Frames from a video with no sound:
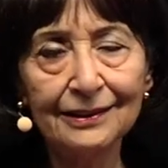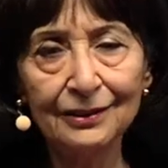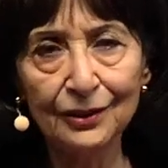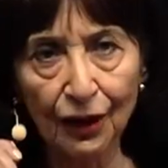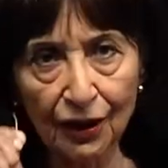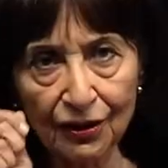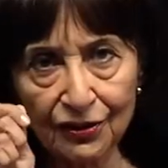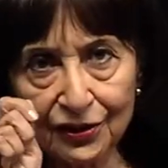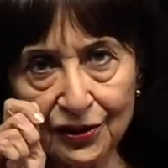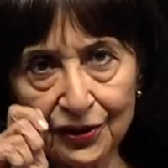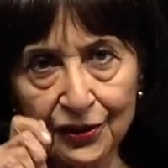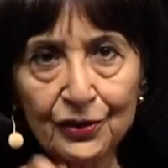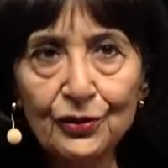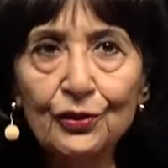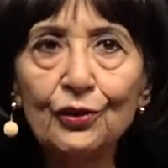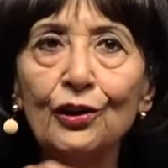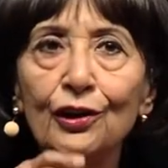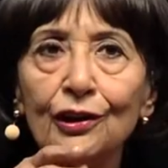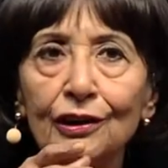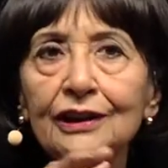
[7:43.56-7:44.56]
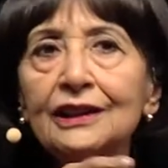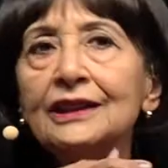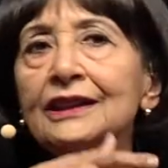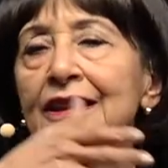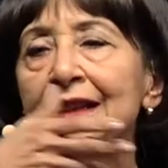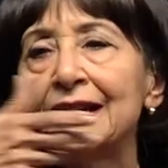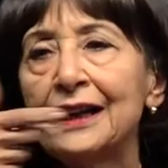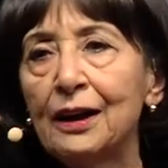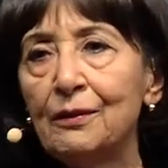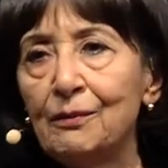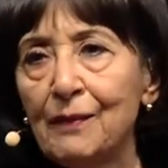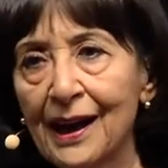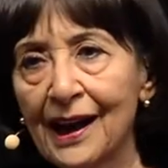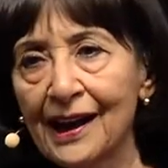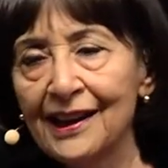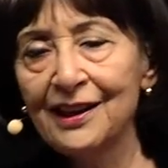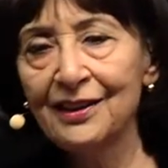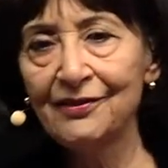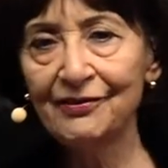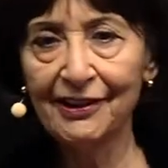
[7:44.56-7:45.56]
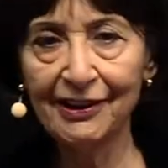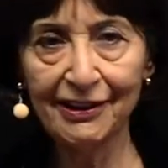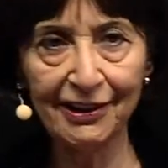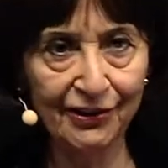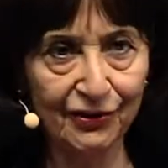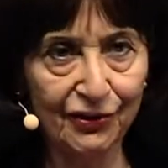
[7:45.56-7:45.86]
knocked on the door. A man in very